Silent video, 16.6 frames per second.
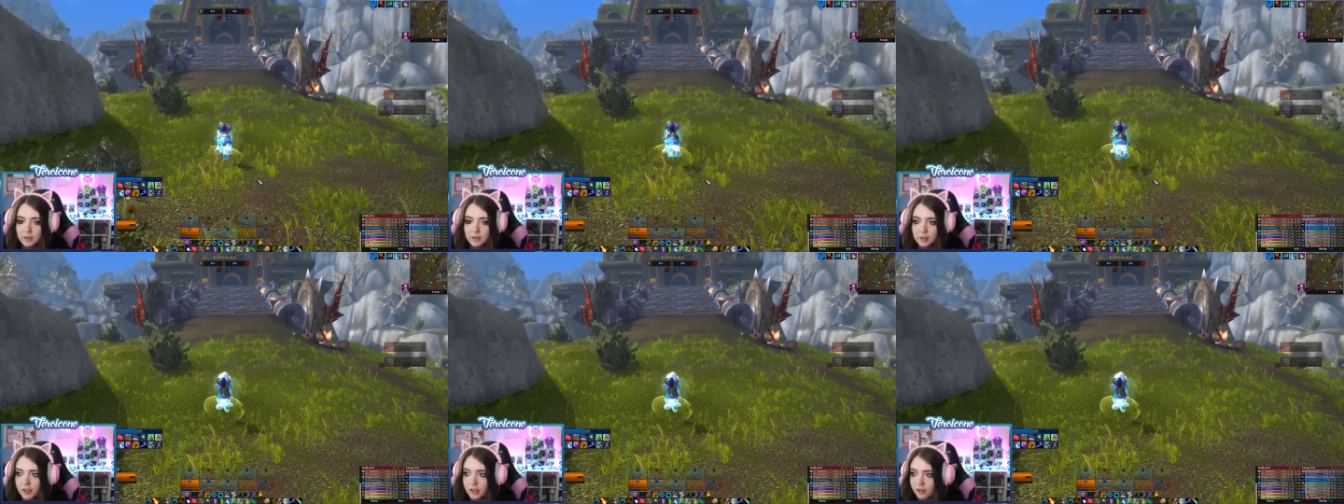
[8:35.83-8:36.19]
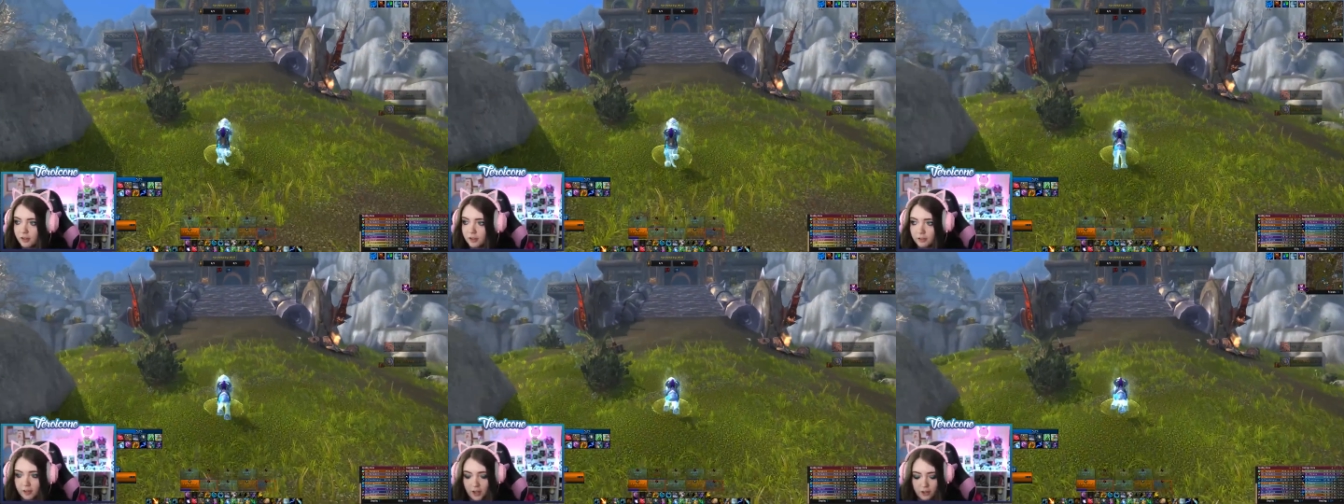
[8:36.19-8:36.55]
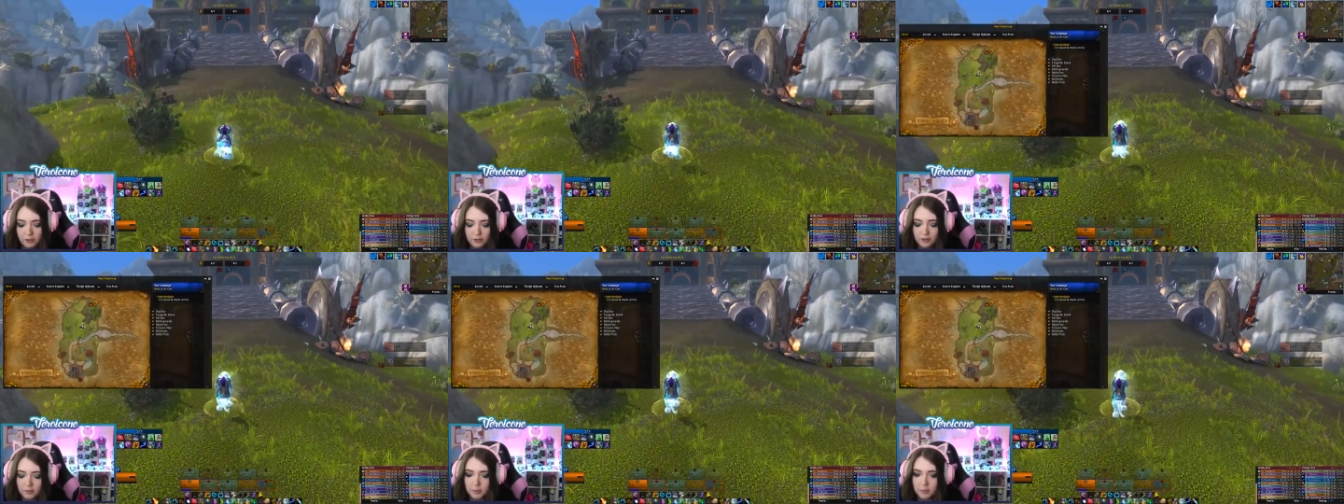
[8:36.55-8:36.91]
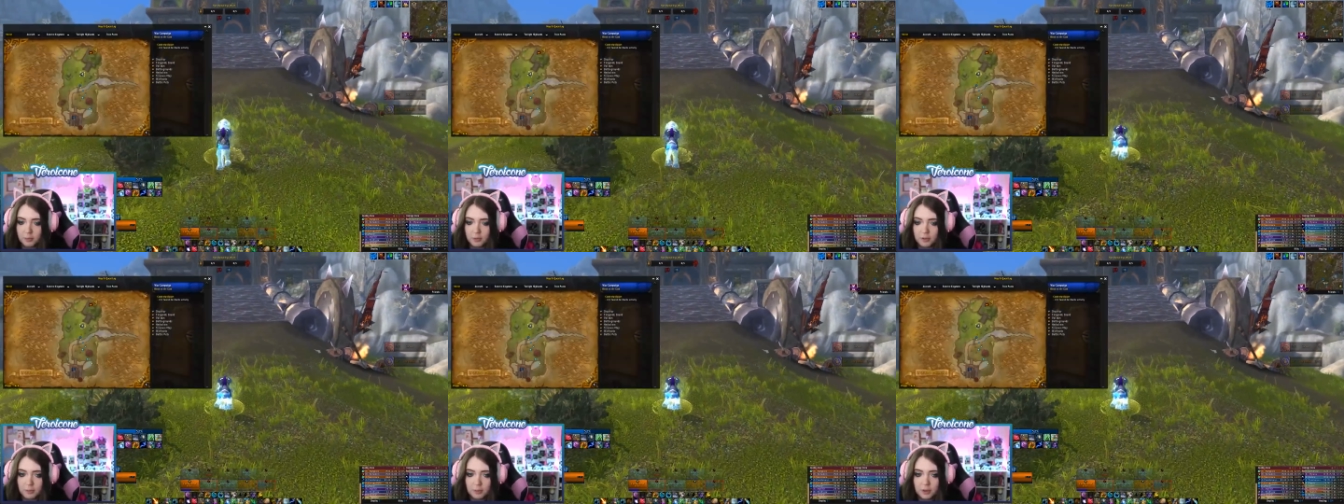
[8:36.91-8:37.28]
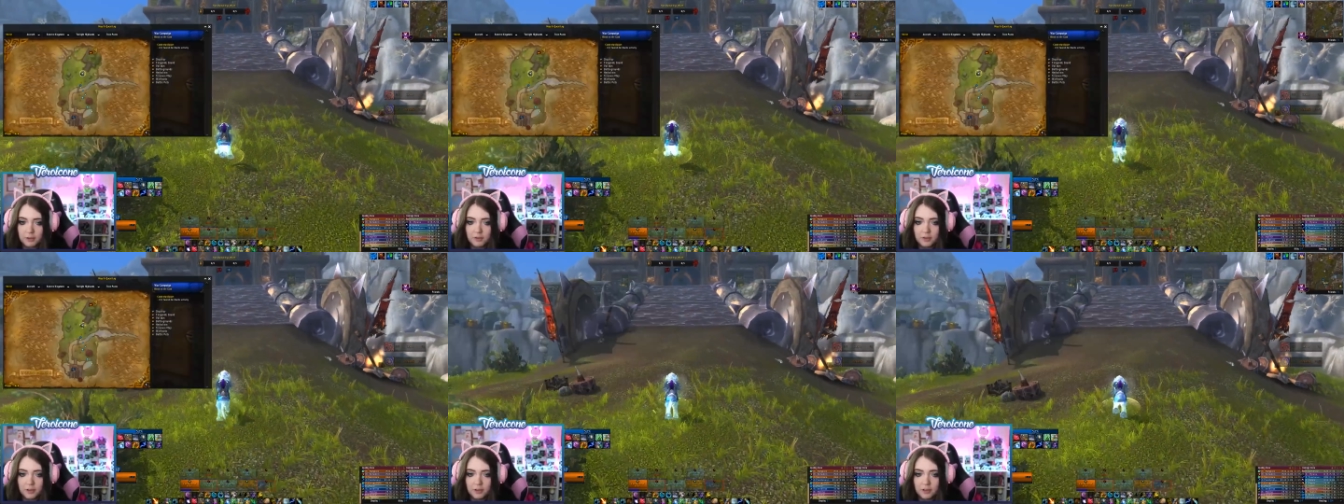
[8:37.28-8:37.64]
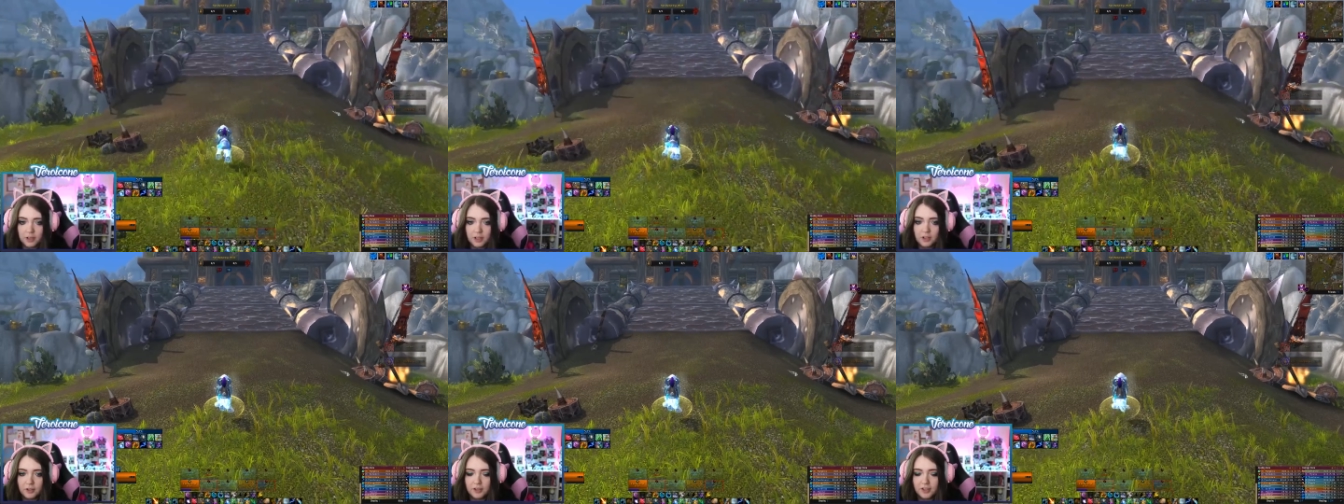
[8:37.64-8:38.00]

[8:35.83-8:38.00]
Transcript: I don't know. I always give people the benefit of the doubt.